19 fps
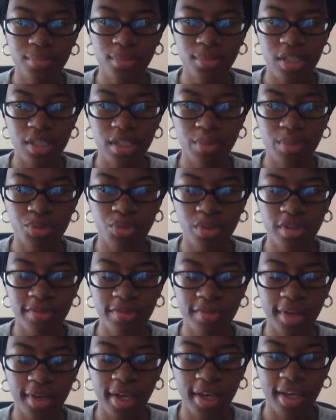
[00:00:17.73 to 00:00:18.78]
Because I'm
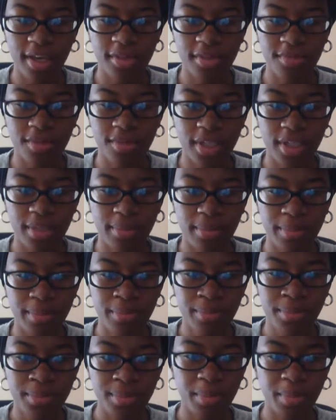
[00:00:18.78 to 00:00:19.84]
25, um,
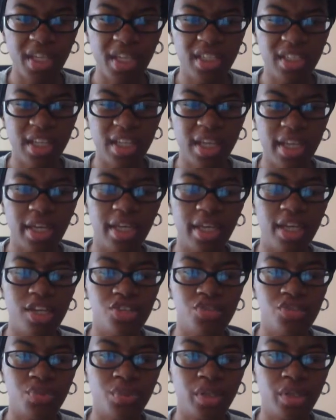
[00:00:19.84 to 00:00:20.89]
I'm hitting that
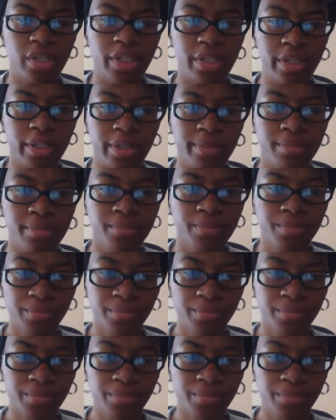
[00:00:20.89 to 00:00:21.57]
age where